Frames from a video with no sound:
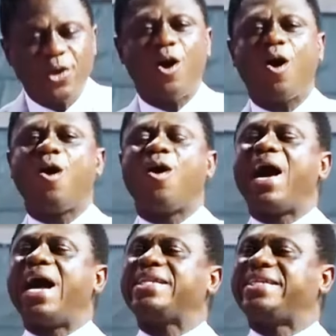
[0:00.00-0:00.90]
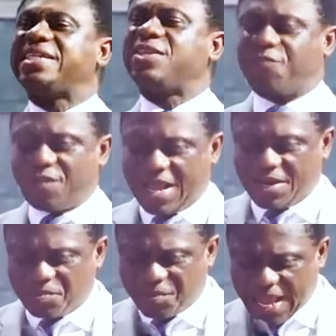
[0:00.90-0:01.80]
We all are
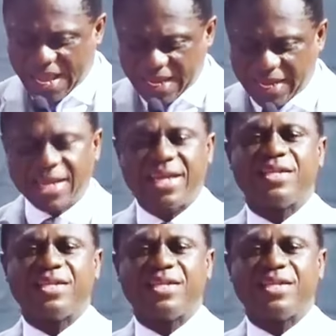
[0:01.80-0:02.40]
identified by